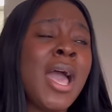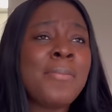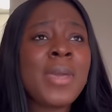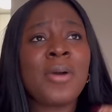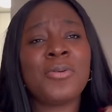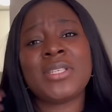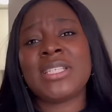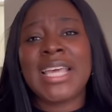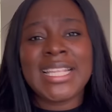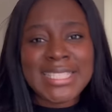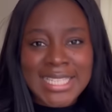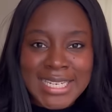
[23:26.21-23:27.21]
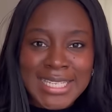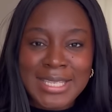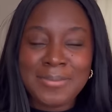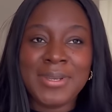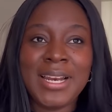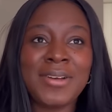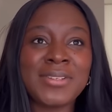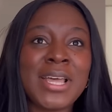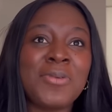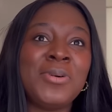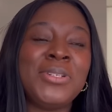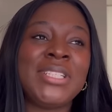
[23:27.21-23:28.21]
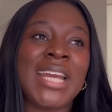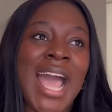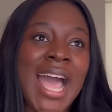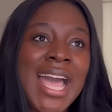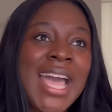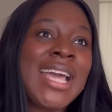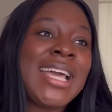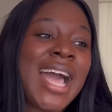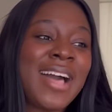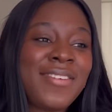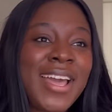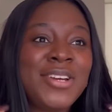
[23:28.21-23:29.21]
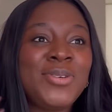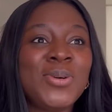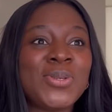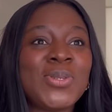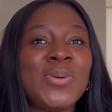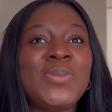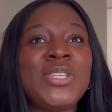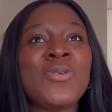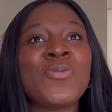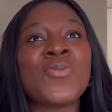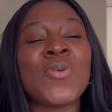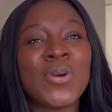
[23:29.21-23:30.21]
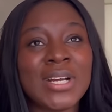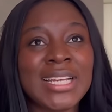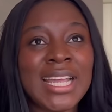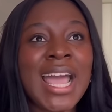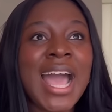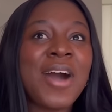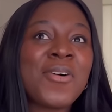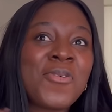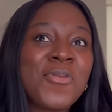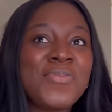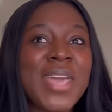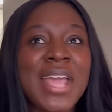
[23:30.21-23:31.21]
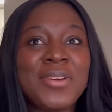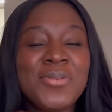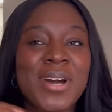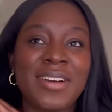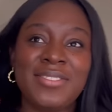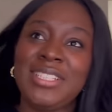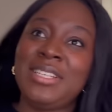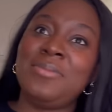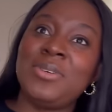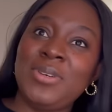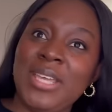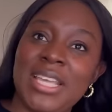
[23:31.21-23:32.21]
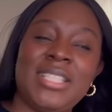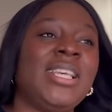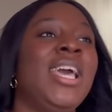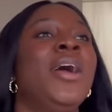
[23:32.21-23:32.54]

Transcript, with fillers: Yeah, I wasn't getting any email. I was like wondering, ah, have I done something wrong? How come me I don't have the email yet?